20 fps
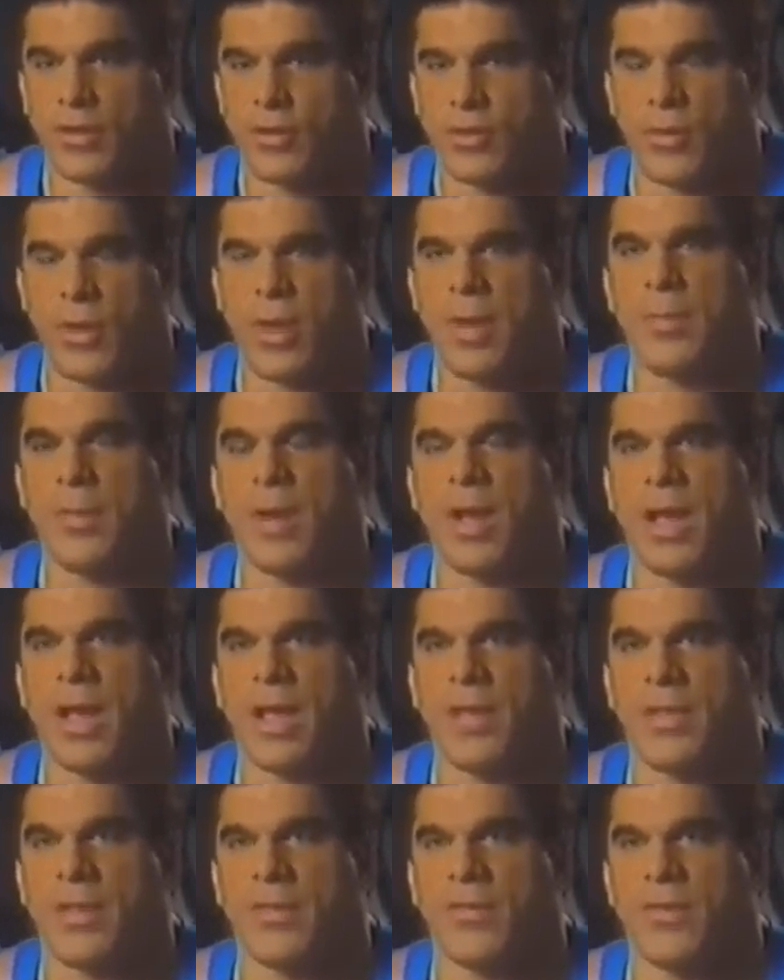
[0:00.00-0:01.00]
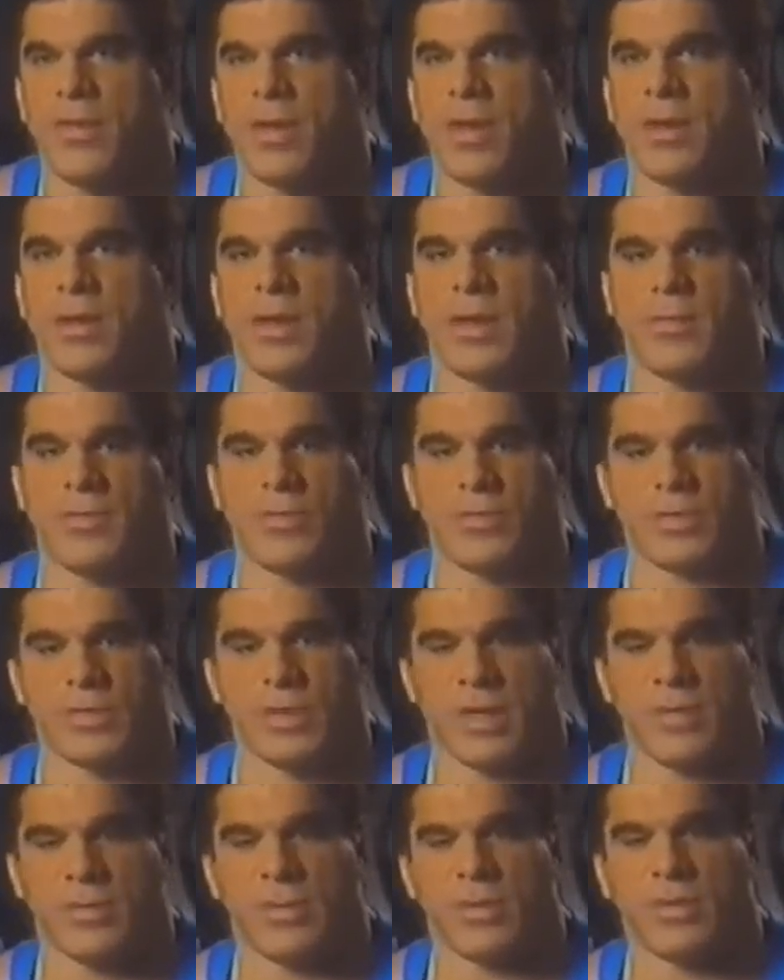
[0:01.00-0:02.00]
Trained by had the fear, like for
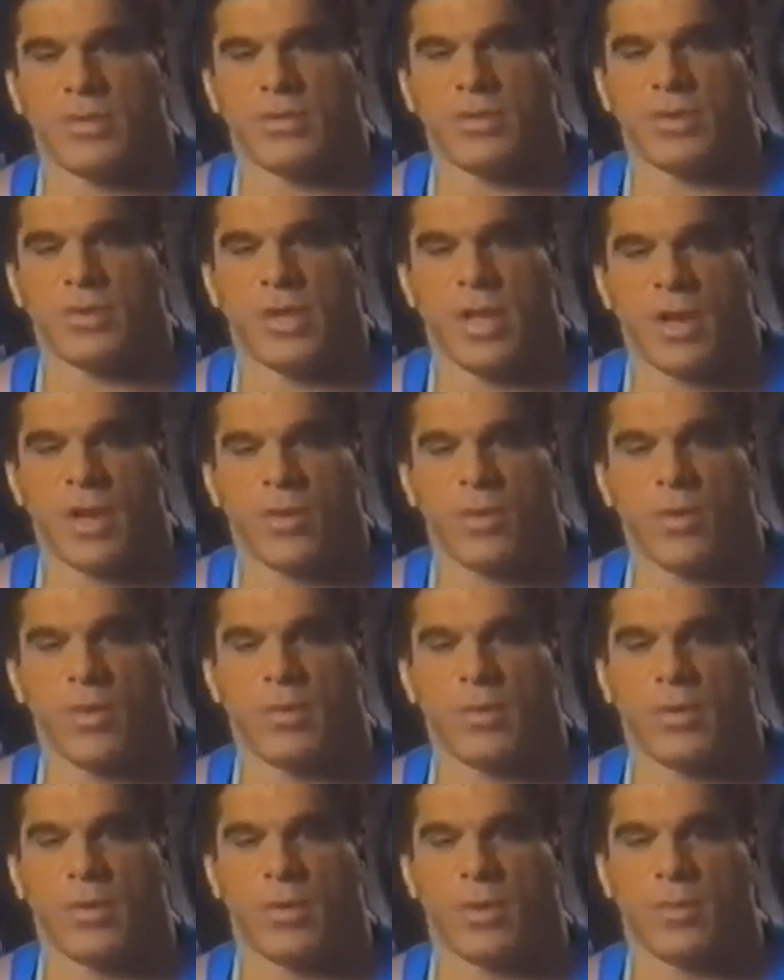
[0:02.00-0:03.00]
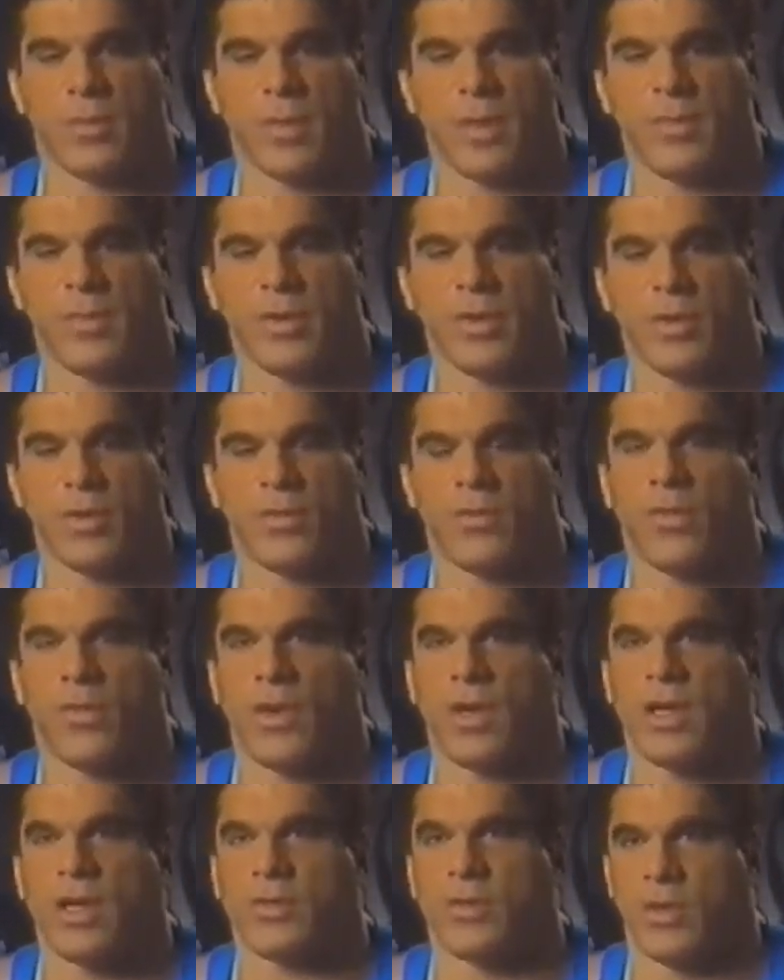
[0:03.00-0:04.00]
example, you take a woman who can maybe do
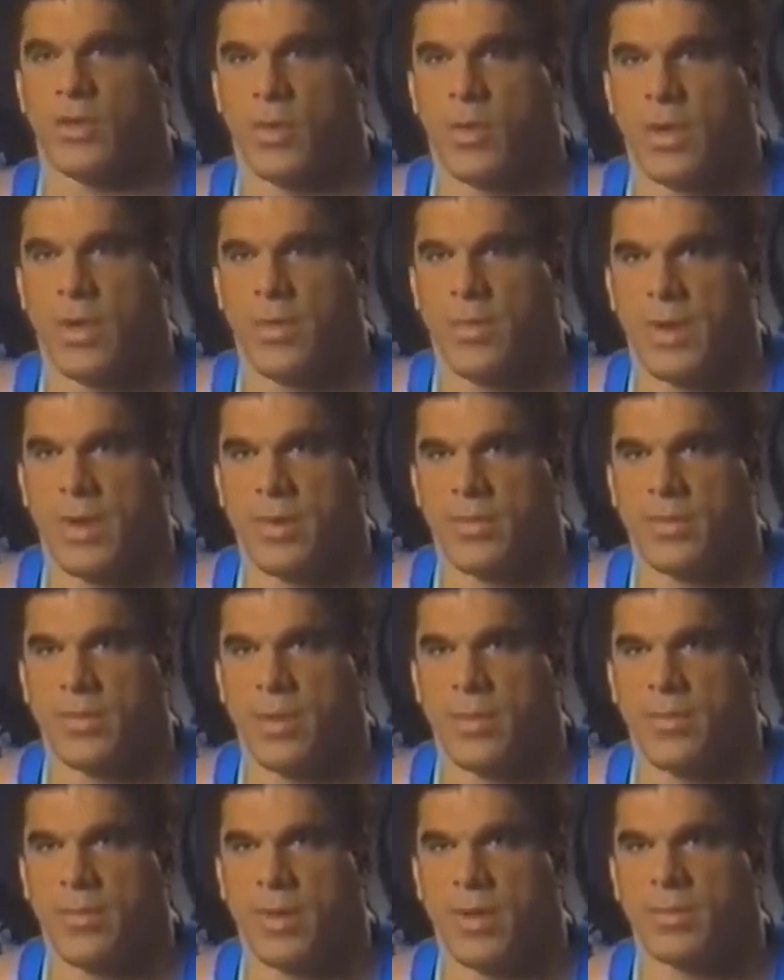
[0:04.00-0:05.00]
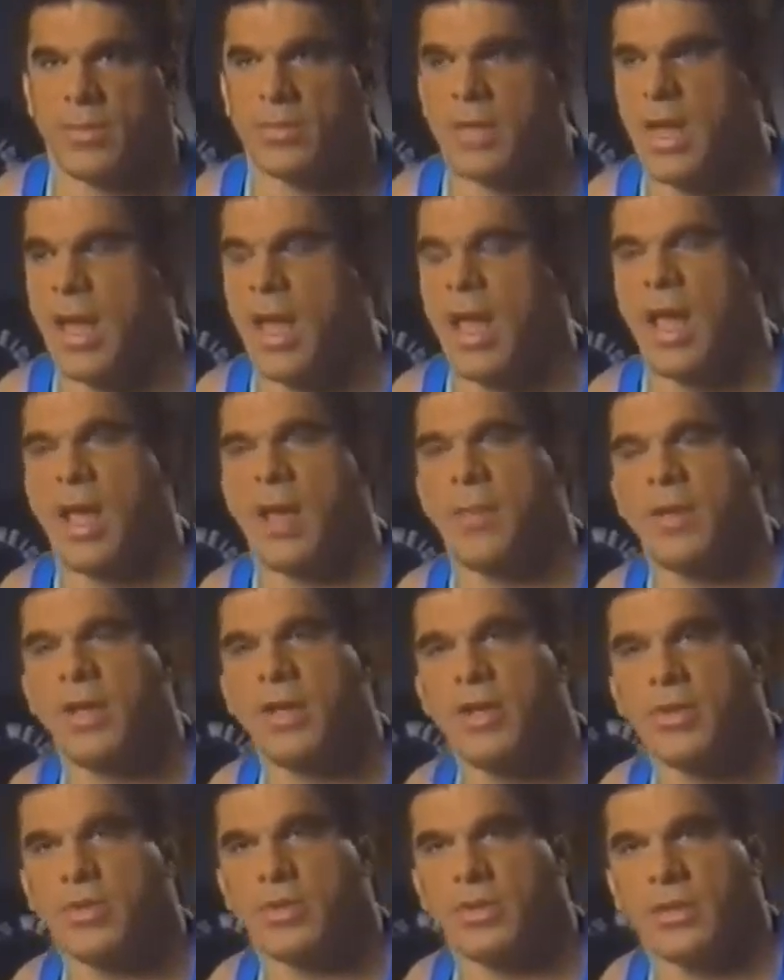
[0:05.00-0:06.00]
flies with 20 pound dumbbell. I
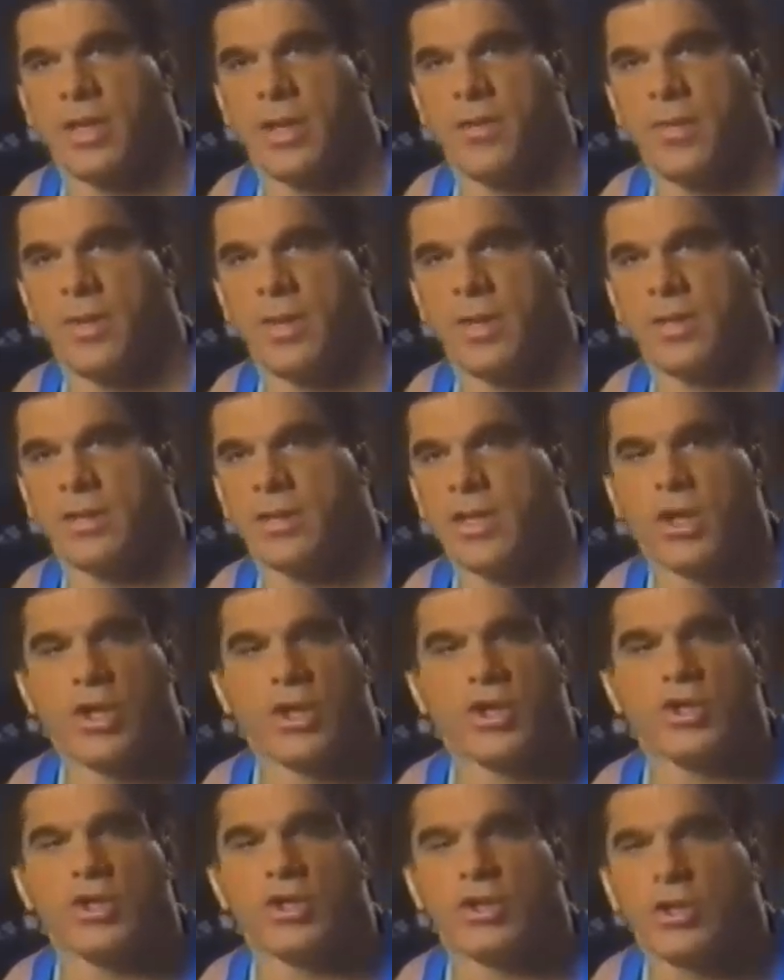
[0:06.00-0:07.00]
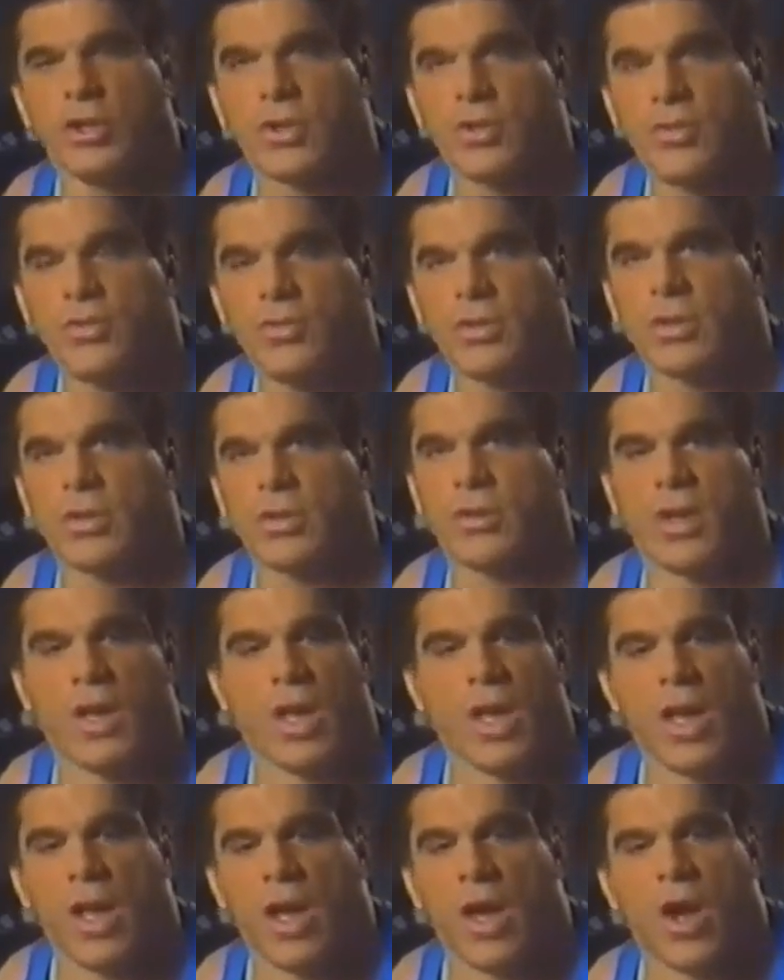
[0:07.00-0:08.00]
made you 70. She'll
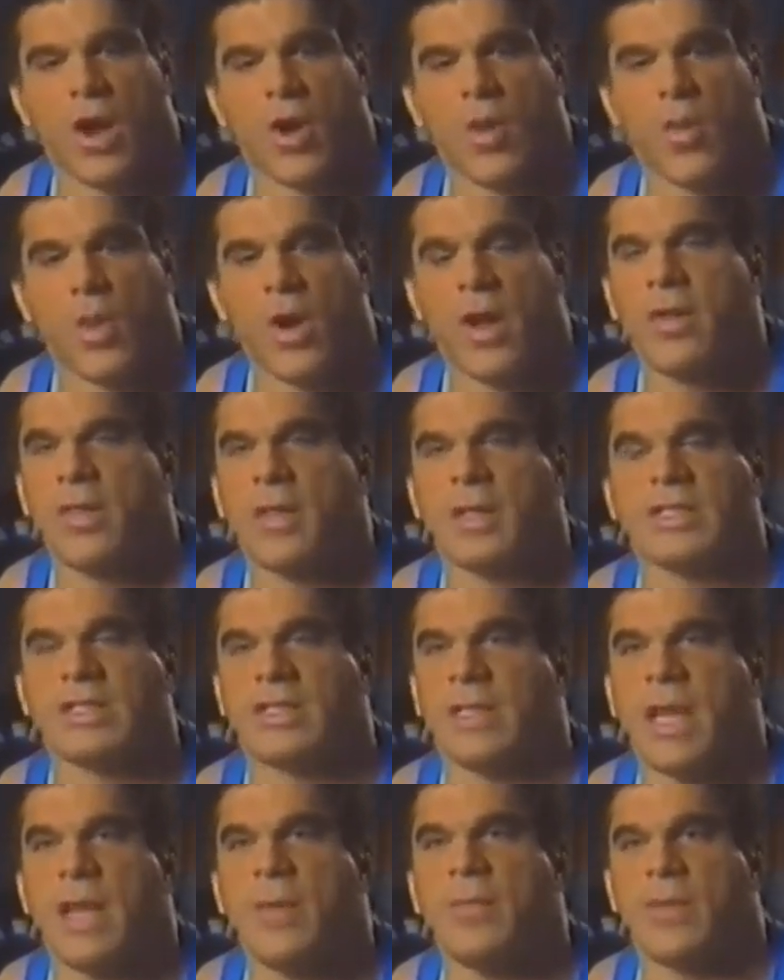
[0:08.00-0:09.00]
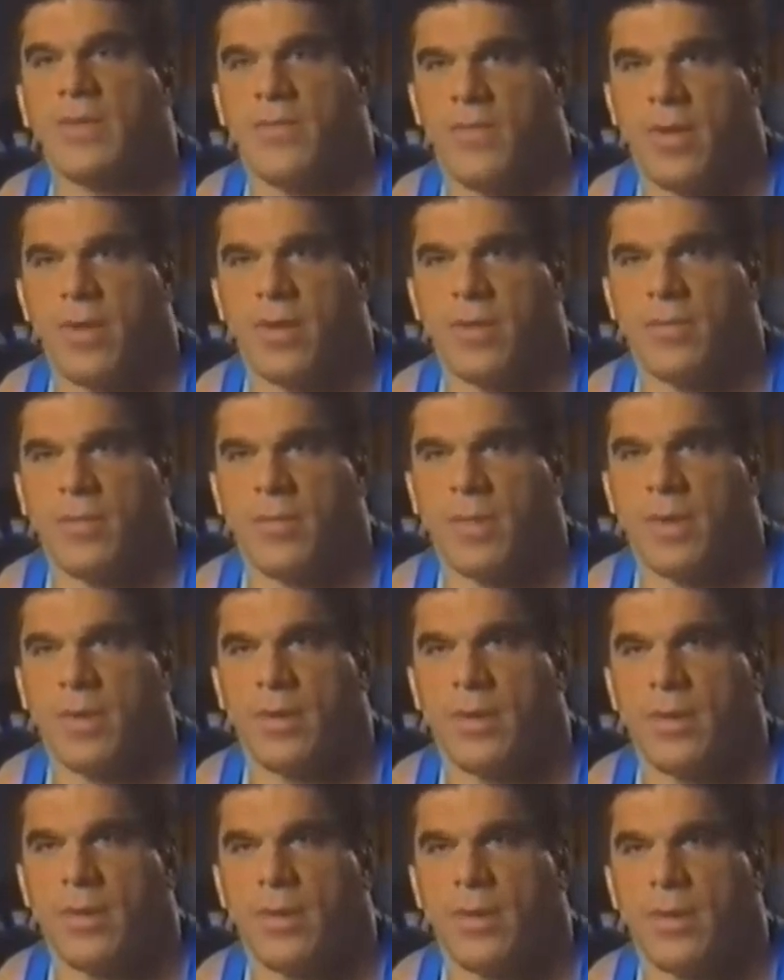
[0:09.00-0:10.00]
acquire the same
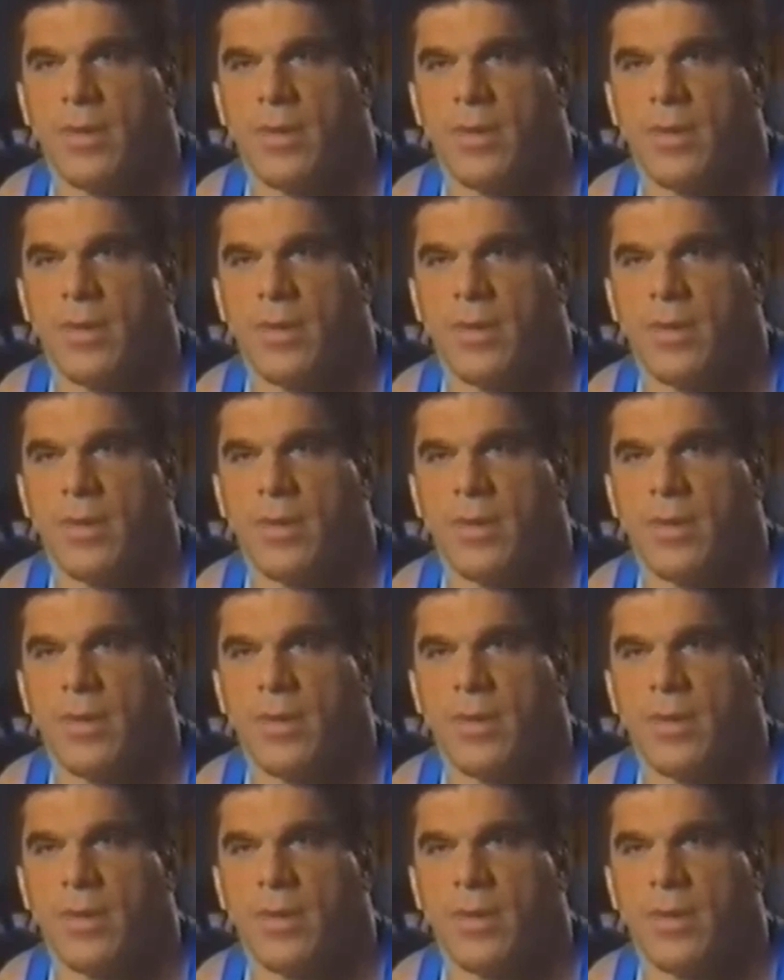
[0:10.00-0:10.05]
development.